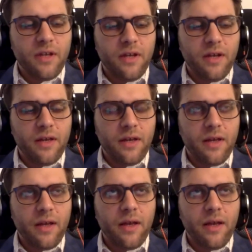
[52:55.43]

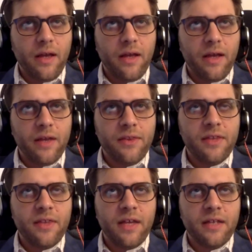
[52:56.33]
I
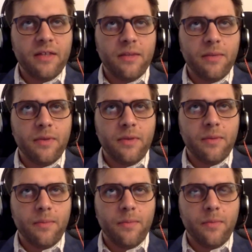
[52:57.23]
think that in
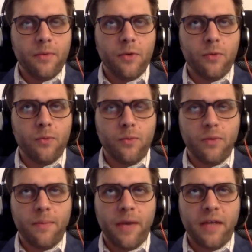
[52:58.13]

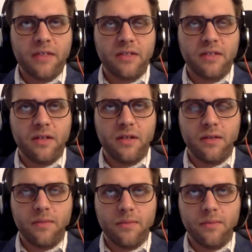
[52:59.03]
the past
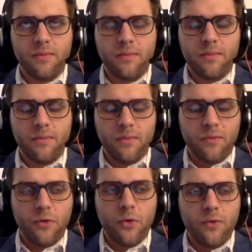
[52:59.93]

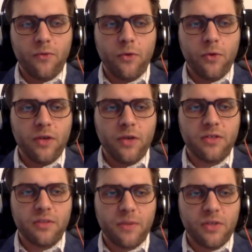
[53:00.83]
few
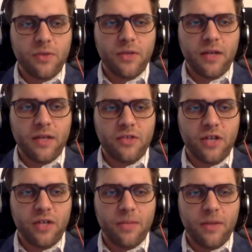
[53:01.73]
years, especially with the Canada
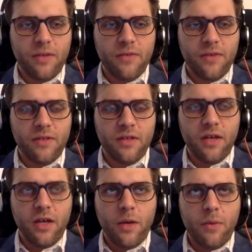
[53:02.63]
Child Benefit,
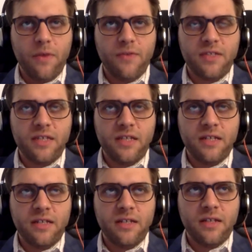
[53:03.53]
we've seen